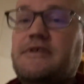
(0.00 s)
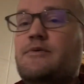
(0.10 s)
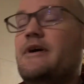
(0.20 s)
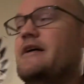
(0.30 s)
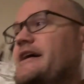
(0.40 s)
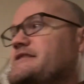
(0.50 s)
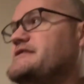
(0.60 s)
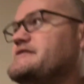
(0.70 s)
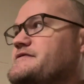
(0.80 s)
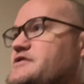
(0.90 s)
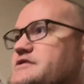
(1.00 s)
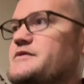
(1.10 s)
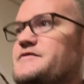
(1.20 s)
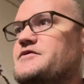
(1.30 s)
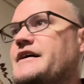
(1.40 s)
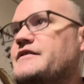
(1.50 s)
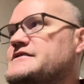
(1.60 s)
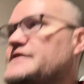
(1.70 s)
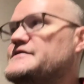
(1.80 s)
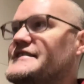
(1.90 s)
well, actually. The first 24 hours
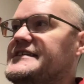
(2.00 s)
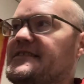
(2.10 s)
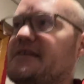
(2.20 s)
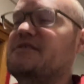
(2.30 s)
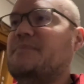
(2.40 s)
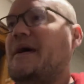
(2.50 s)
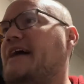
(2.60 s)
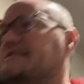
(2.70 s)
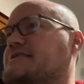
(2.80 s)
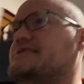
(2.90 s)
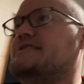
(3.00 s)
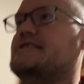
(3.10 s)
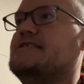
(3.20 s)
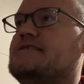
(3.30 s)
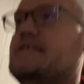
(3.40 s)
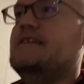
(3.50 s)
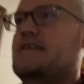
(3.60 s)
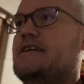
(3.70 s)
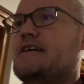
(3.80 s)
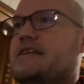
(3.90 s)
I was eating, I was passing things.
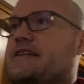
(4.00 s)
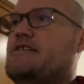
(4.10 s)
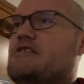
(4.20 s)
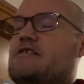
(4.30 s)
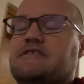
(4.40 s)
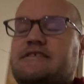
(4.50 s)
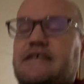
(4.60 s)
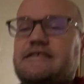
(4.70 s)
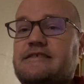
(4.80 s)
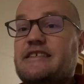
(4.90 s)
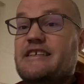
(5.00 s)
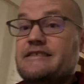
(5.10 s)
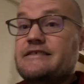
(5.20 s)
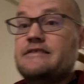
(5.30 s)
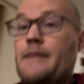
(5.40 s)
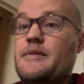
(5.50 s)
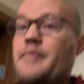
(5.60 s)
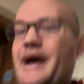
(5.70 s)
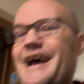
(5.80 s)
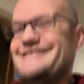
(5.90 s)
And then all of a sudden, it stopped
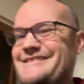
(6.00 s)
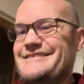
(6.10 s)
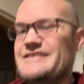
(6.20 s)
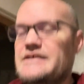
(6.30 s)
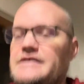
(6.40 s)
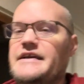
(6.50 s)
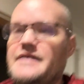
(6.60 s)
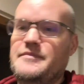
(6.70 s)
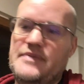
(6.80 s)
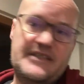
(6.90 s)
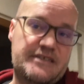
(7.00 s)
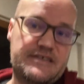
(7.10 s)
passing. It being the